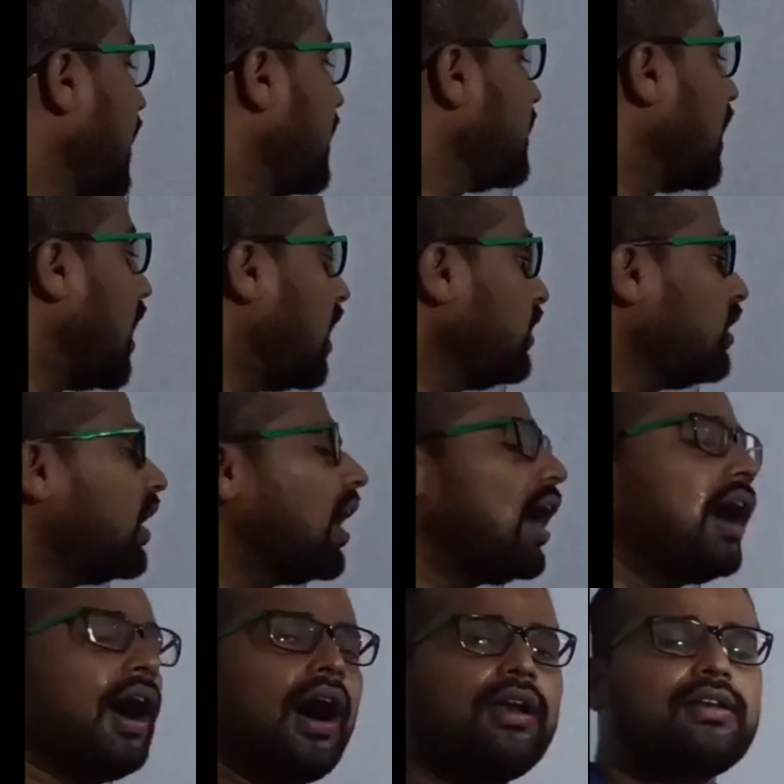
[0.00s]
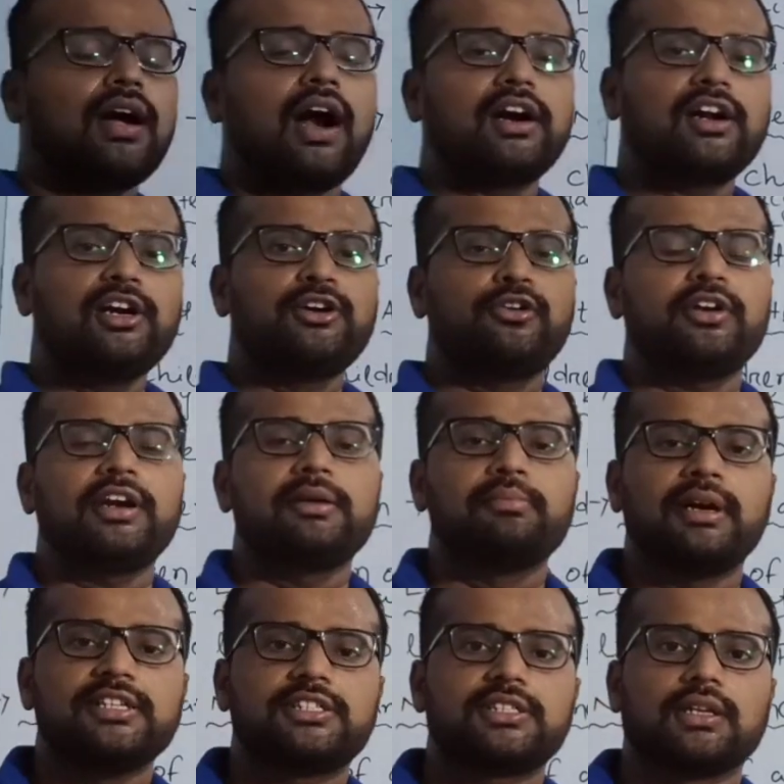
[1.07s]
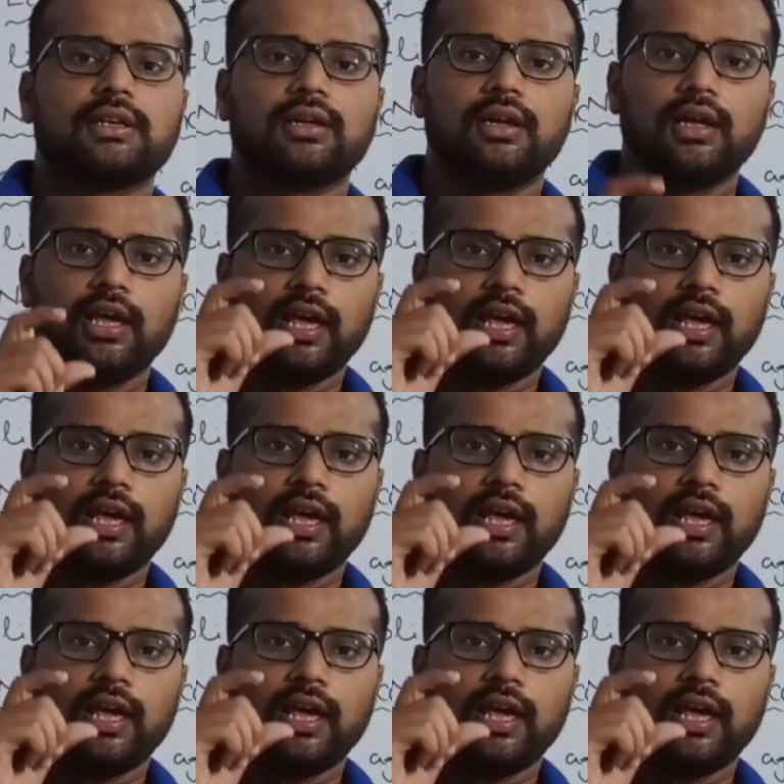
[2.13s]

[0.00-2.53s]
and unadulterated medicine.